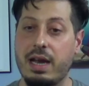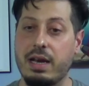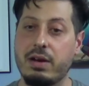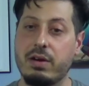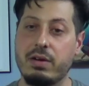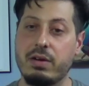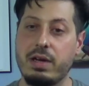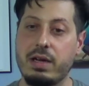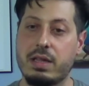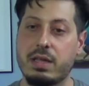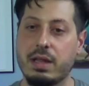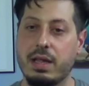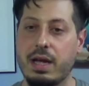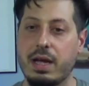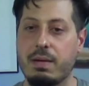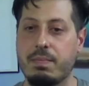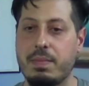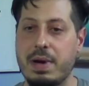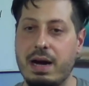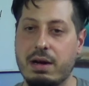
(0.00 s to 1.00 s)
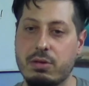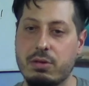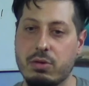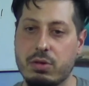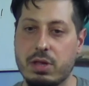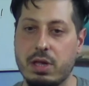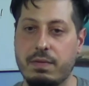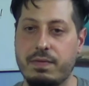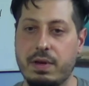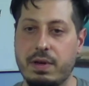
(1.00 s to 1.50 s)
you don't need to like box
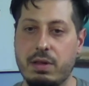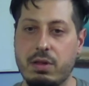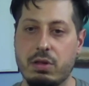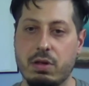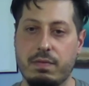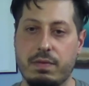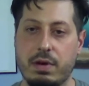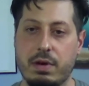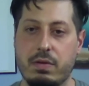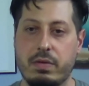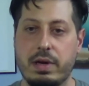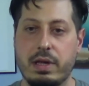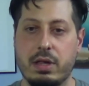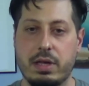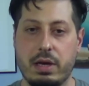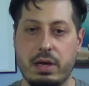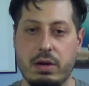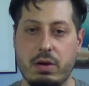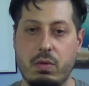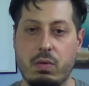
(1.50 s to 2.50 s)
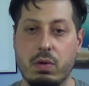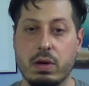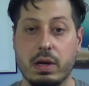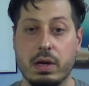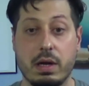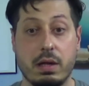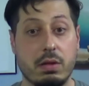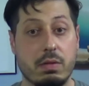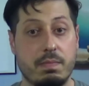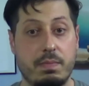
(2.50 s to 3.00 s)
yourself in. So if you don't want to say no
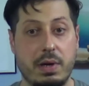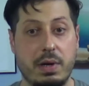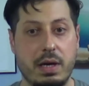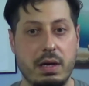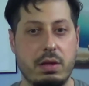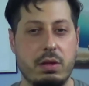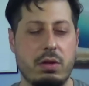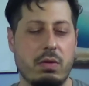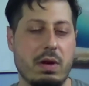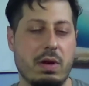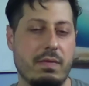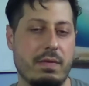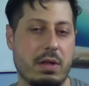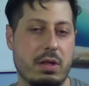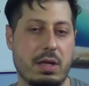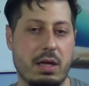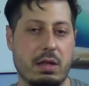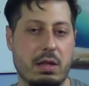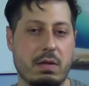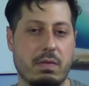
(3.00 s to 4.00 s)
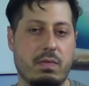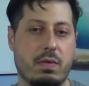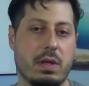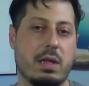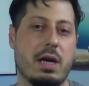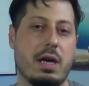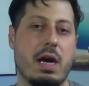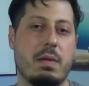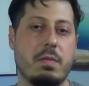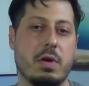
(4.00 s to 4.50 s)
worries, but do you have a sense of what
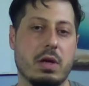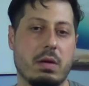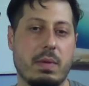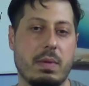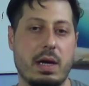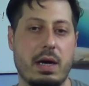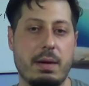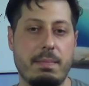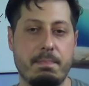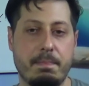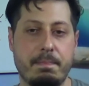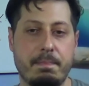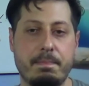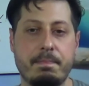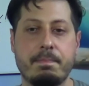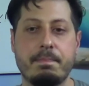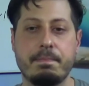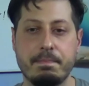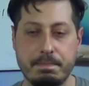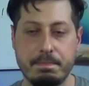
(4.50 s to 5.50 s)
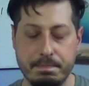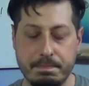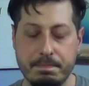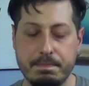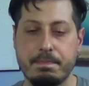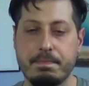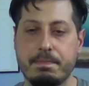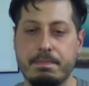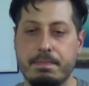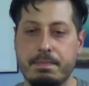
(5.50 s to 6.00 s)
time you're going to be
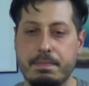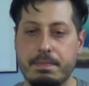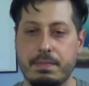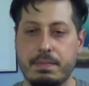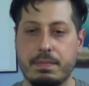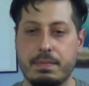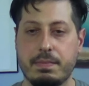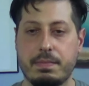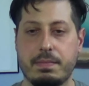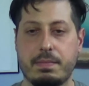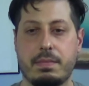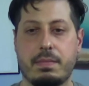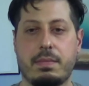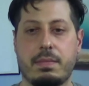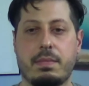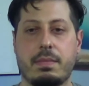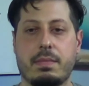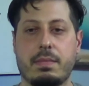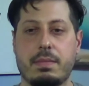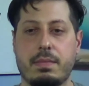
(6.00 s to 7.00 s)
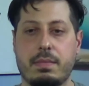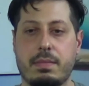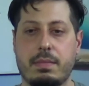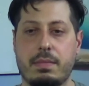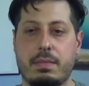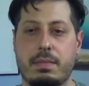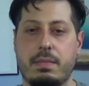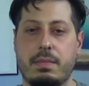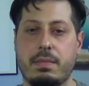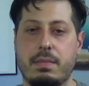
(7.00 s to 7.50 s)
on? It will
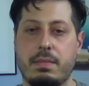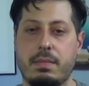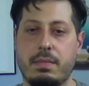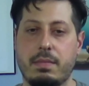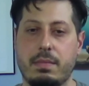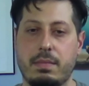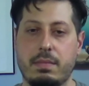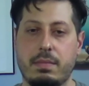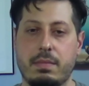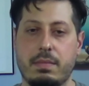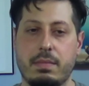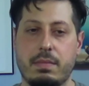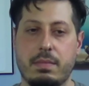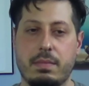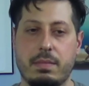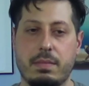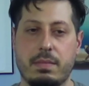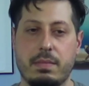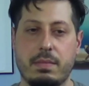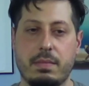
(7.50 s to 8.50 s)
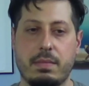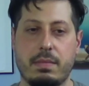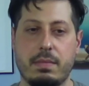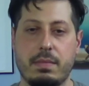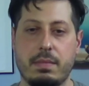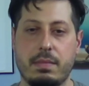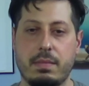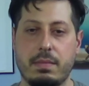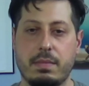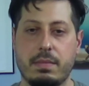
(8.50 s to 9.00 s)
probably be
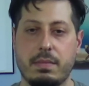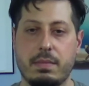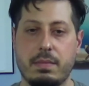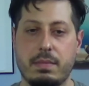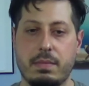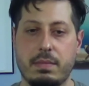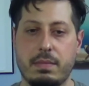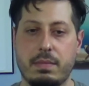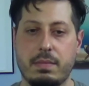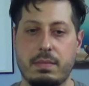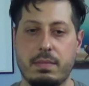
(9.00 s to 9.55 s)
around 3.